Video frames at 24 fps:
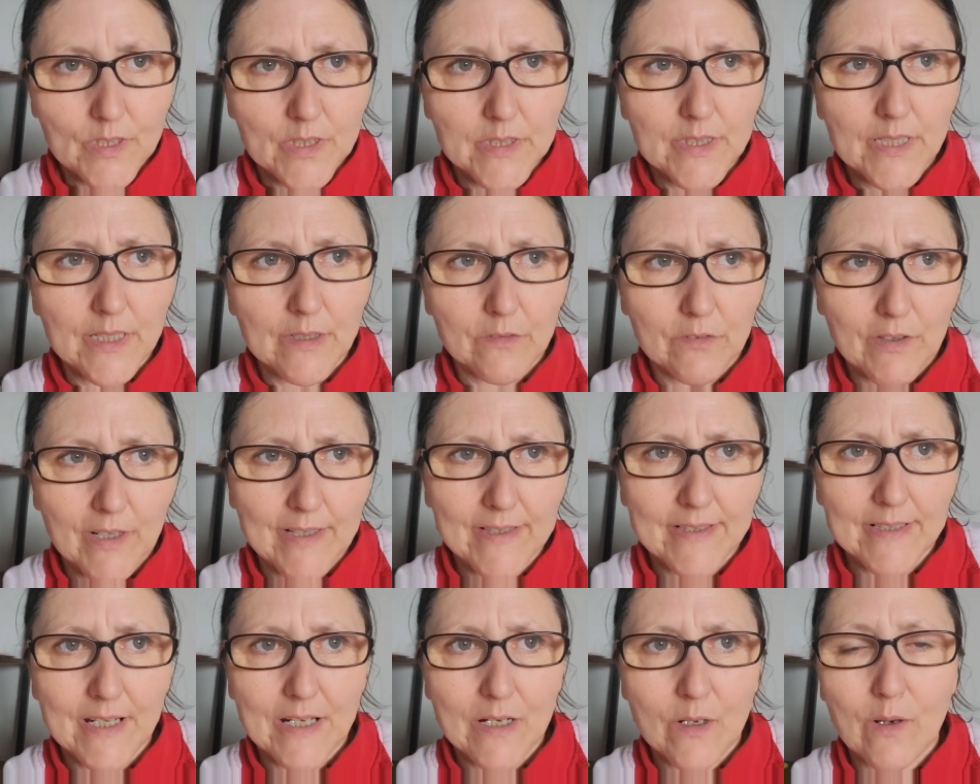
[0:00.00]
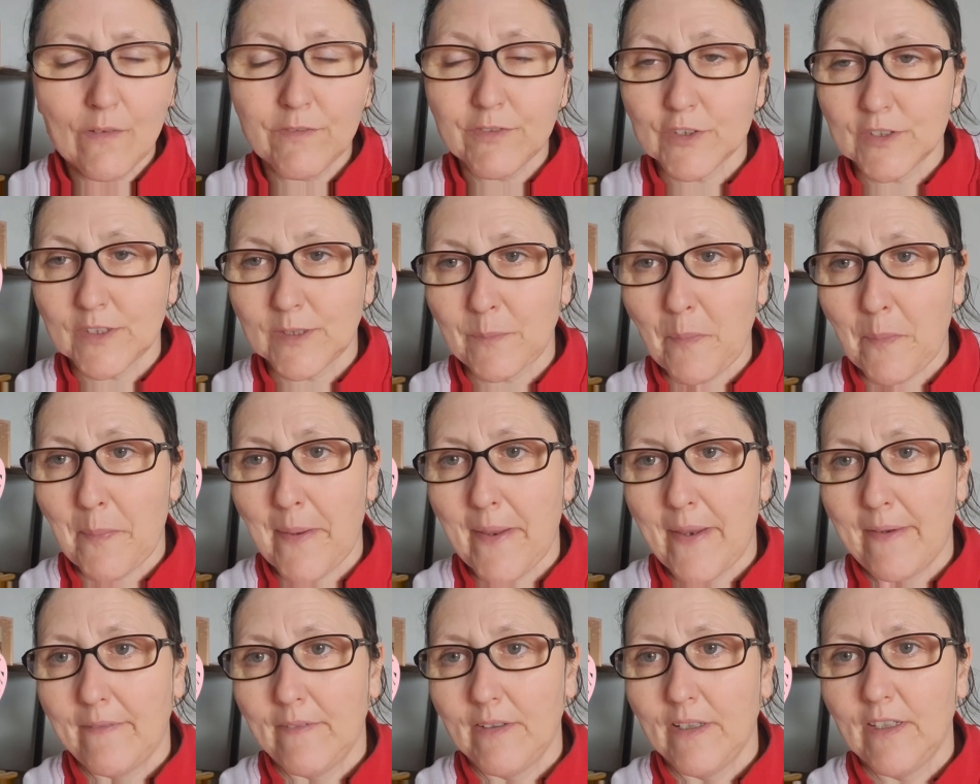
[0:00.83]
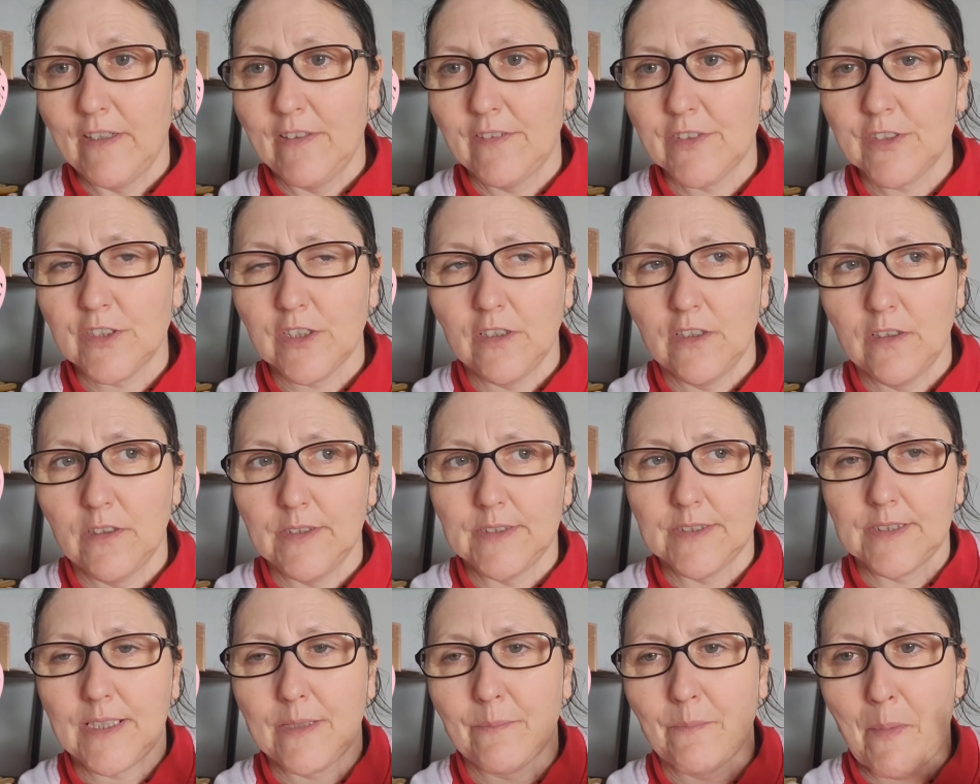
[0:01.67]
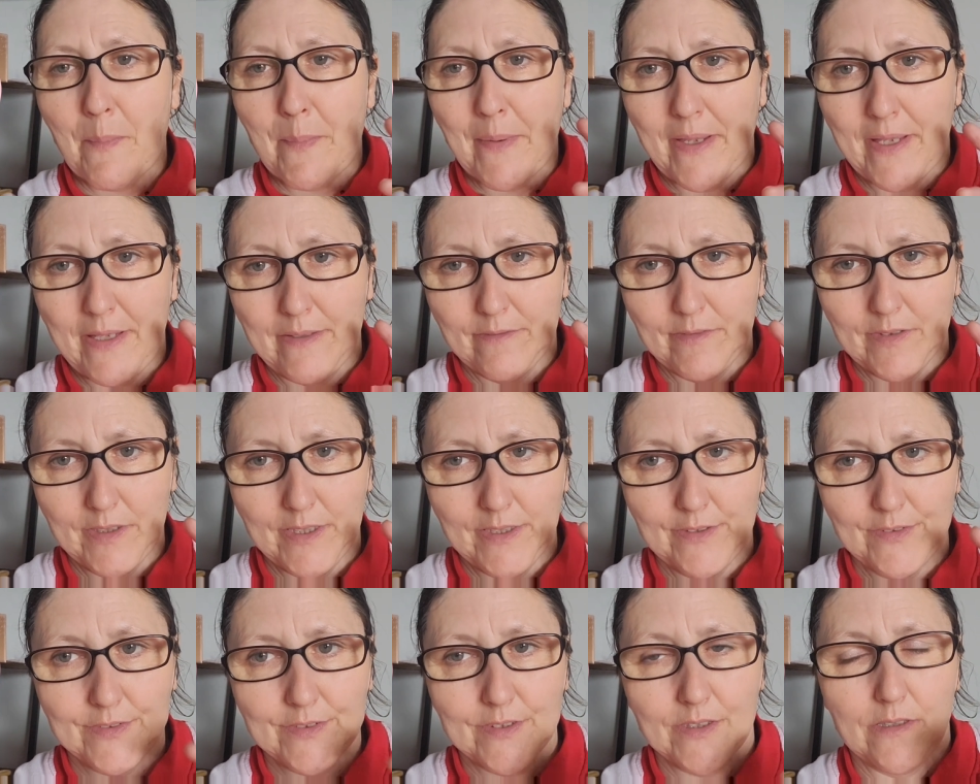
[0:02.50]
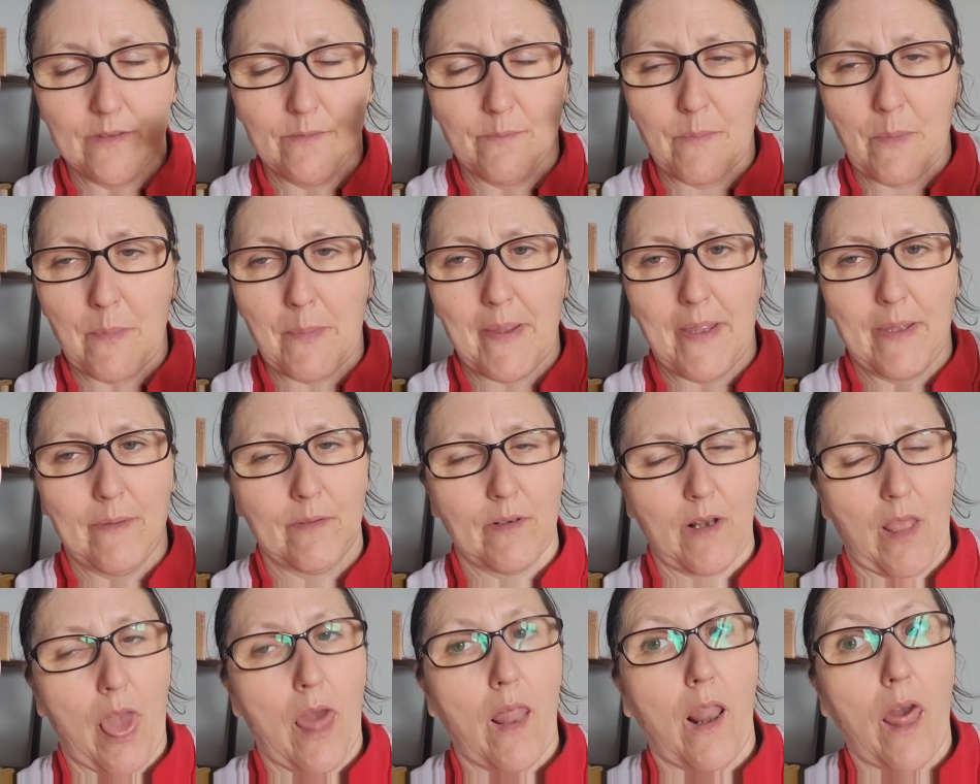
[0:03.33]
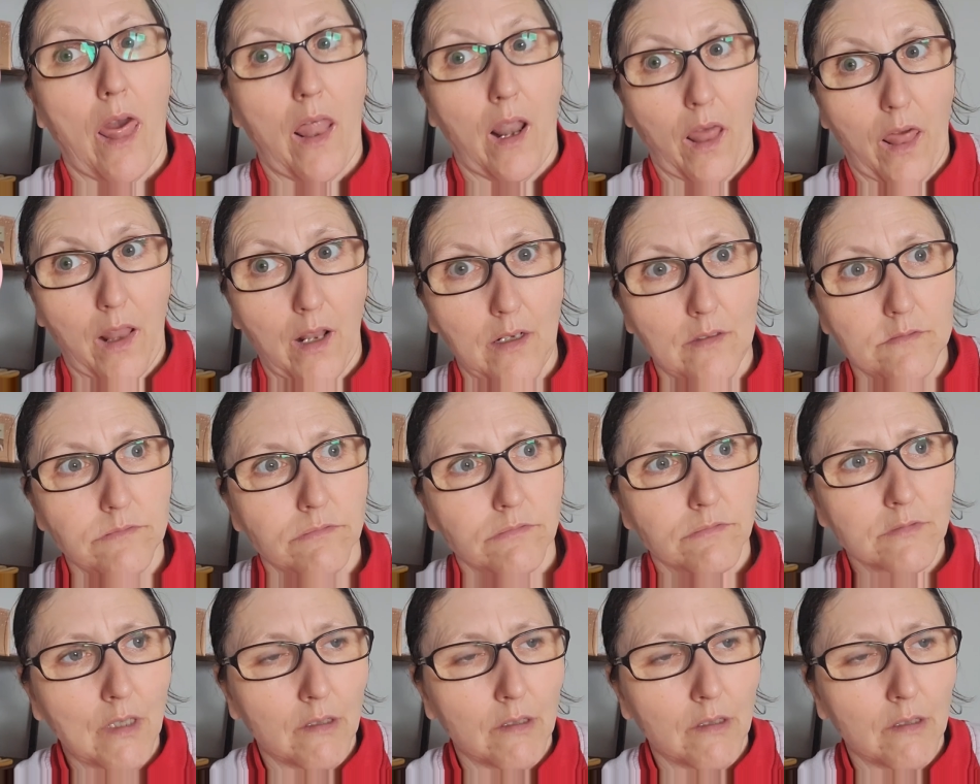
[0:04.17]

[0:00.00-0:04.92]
now right now I've just had my pain relief, so it's my pain relief, uh, my pain relief,